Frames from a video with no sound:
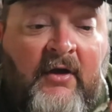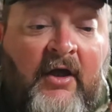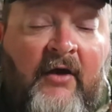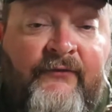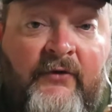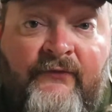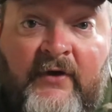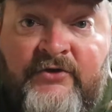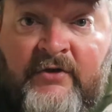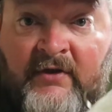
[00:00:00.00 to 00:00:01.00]
if you're
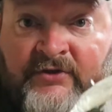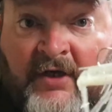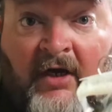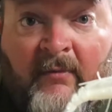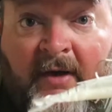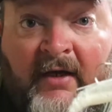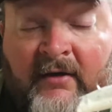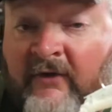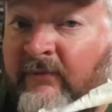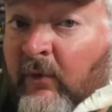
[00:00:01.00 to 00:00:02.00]
fishing the
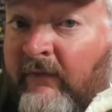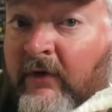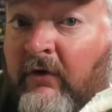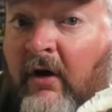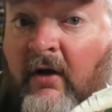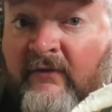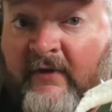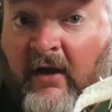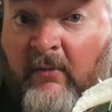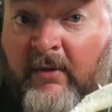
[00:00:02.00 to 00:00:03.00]
chatterbait as more of a crawl
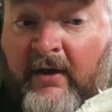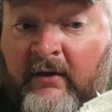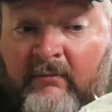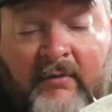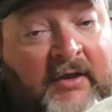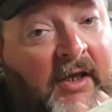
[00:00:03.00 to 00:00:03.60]
style bait. But